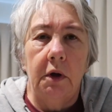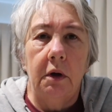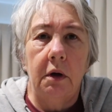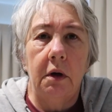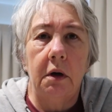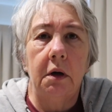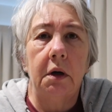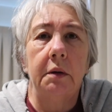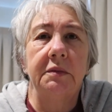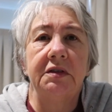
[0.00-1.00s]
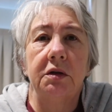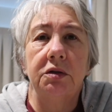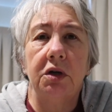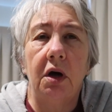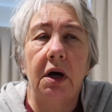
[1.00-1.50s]
I'm so
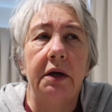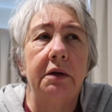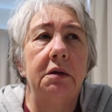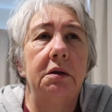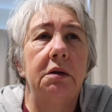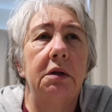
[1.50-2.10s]
tired.